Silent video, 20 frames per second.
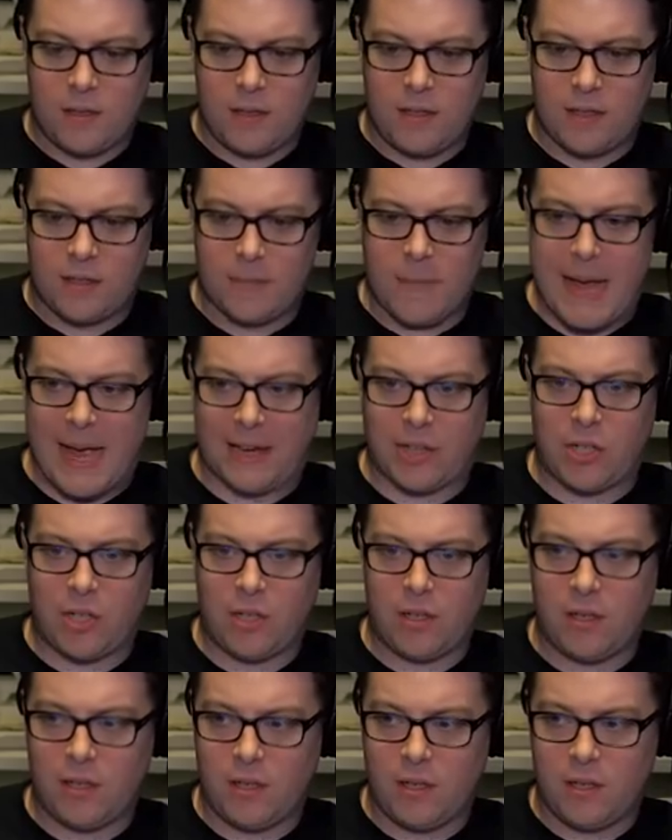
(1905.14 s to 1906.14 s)
This match.
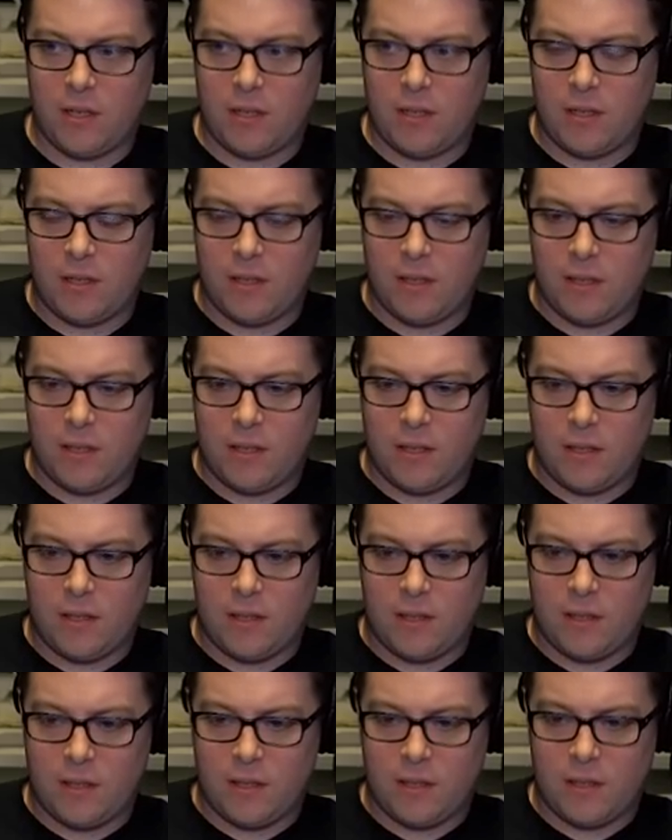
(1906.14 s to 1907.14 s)

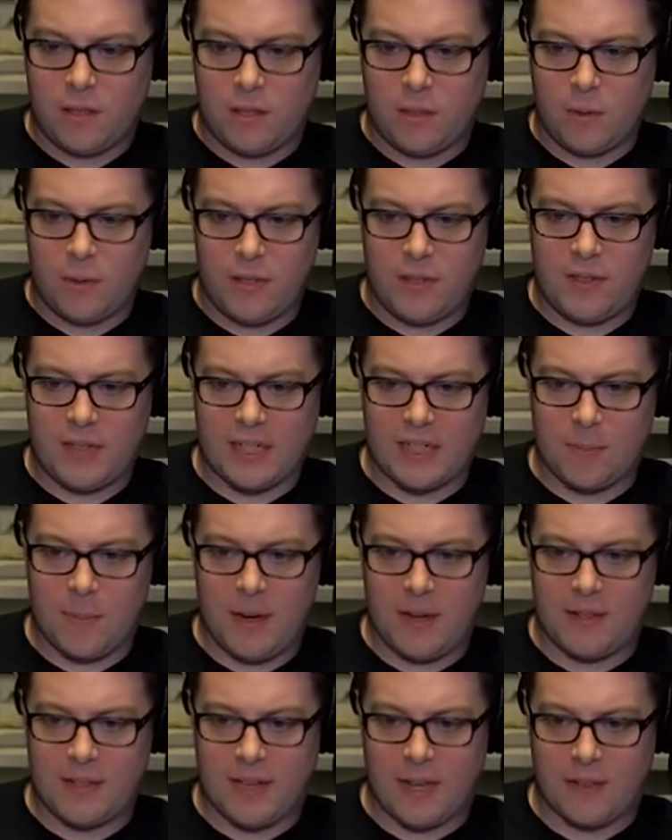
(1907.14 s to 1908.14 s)
Only six
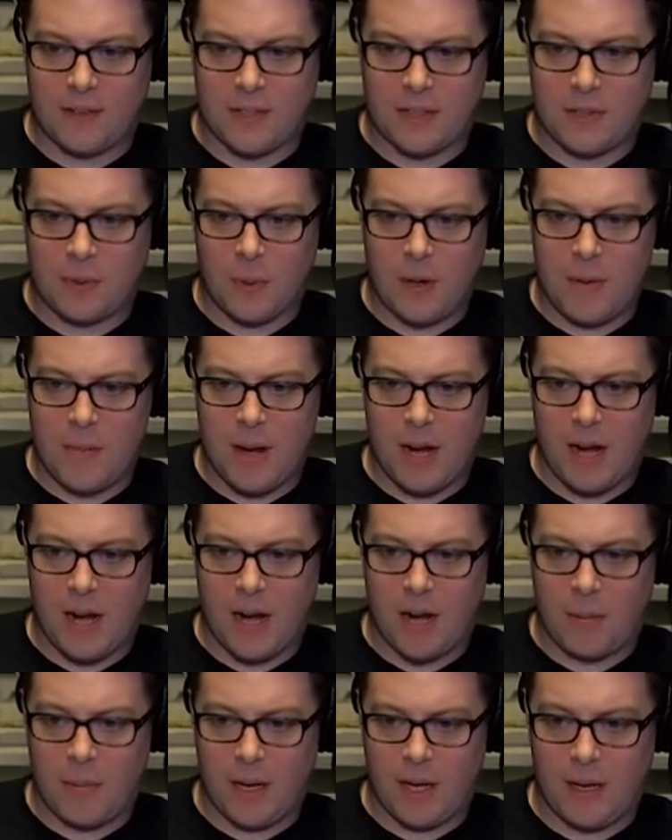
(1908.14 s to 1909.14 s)
minutes out of our 20-minute
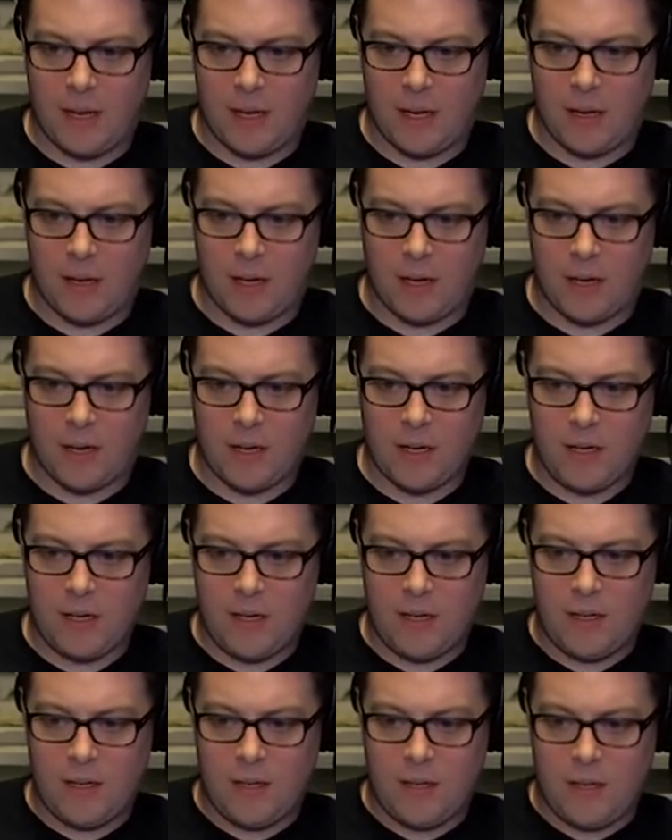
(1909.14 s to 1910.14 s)
Iron Man down here.
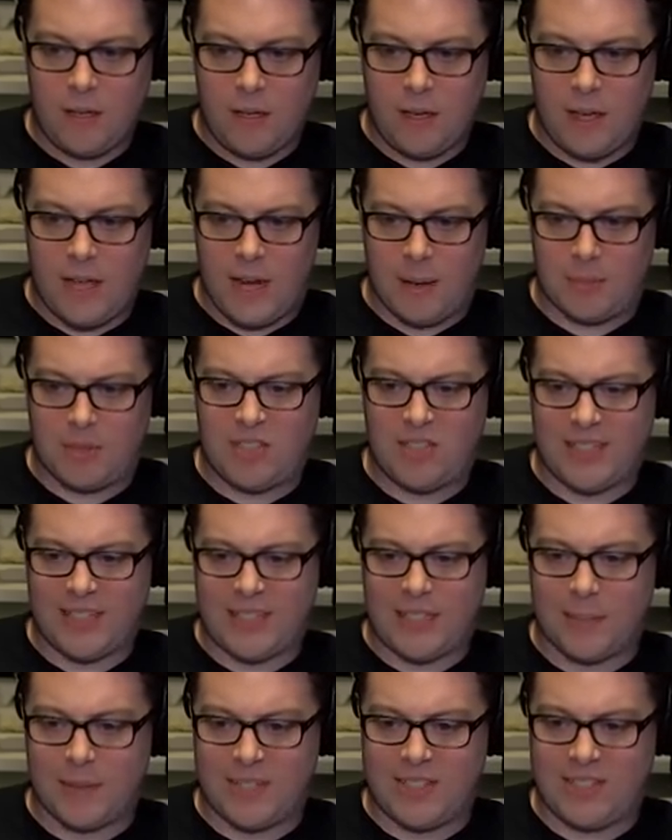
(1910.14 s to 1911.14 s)
Like and I'm
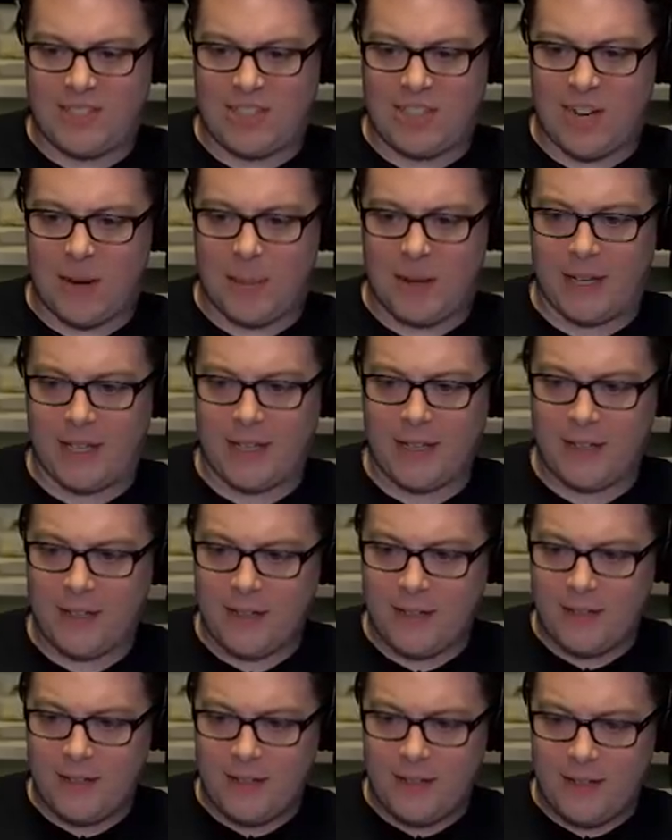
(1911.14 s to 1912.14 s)
sick to my stomach.
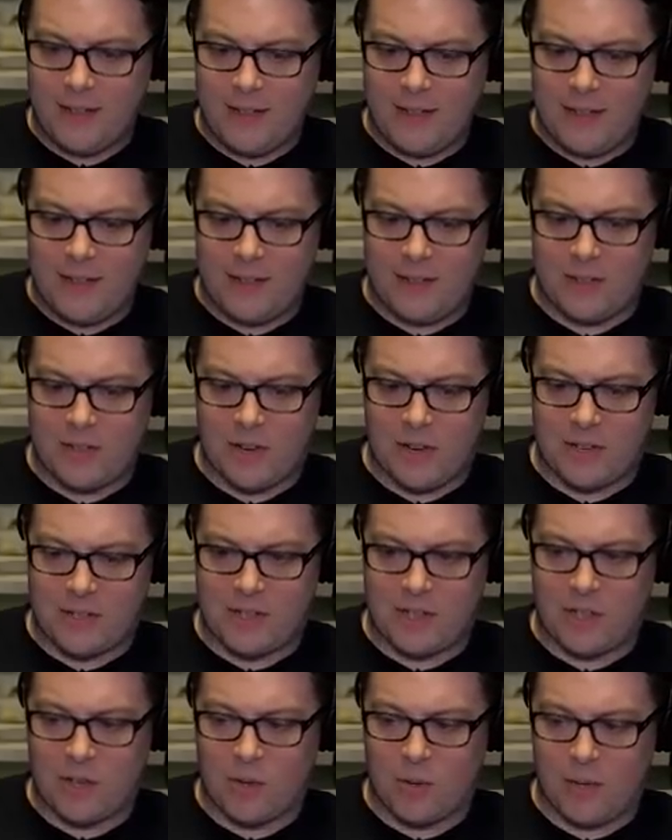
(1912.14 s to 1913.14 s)
This
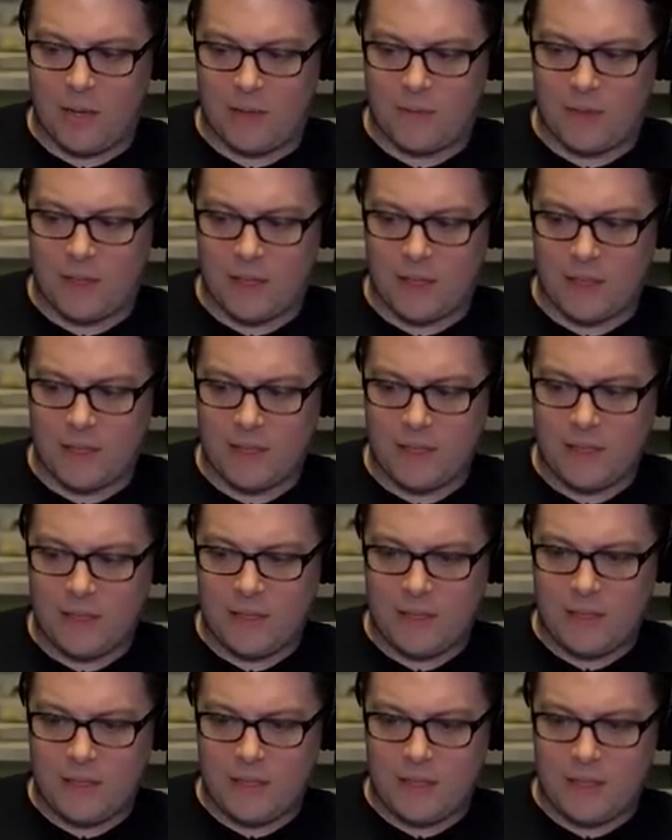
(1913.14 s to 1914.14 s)
Austin Creed fella.
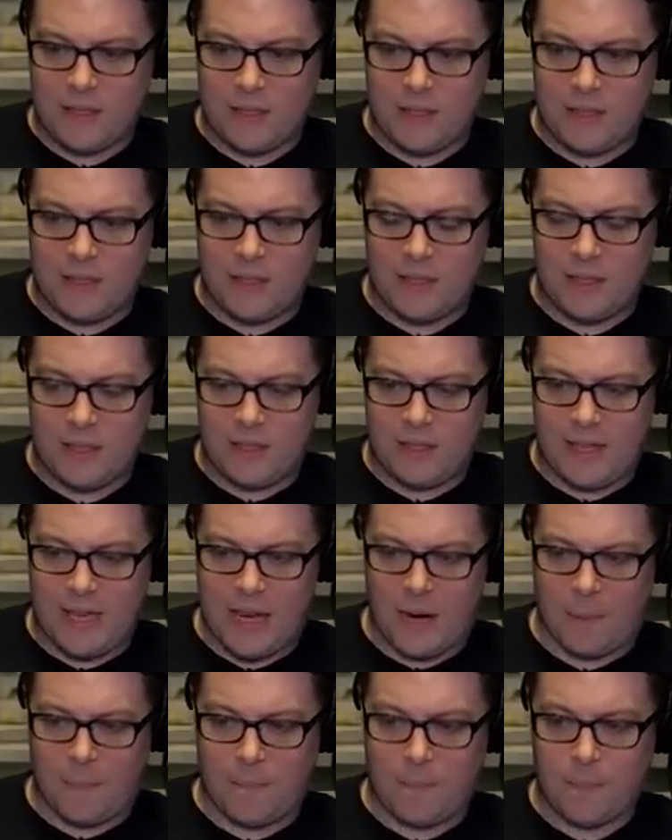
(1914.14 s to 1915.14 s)

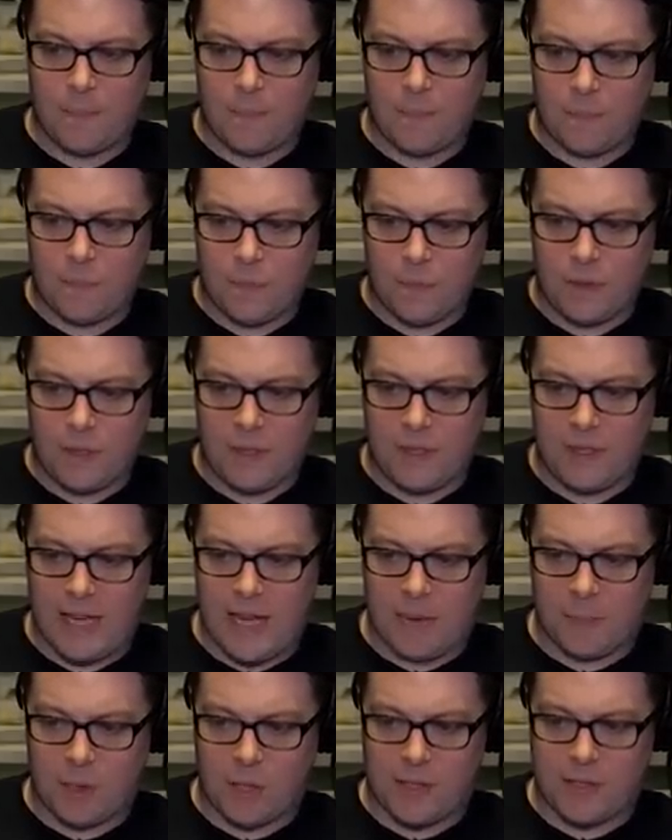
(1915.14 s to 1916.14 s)
Get up. Yeah,
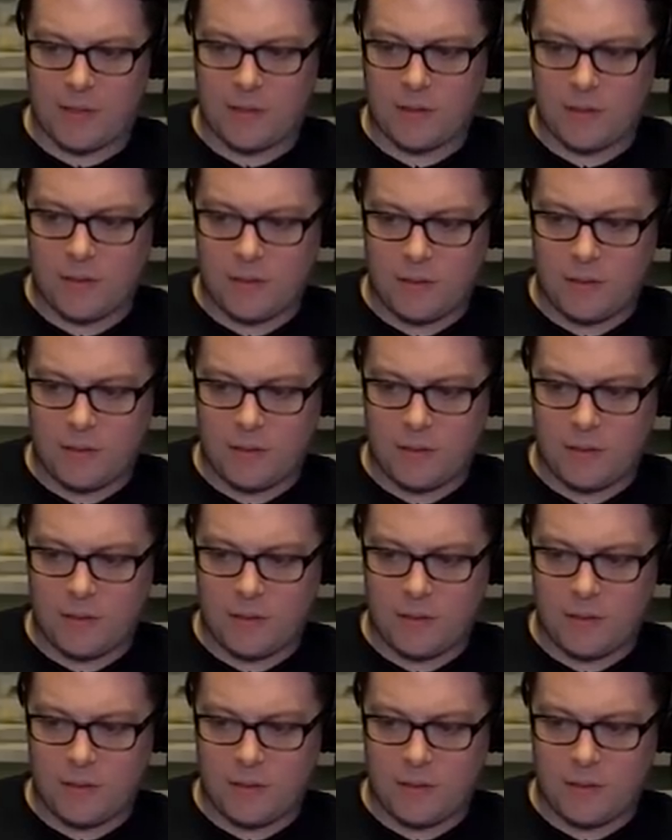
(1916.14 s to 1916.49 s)
Get up, Chris.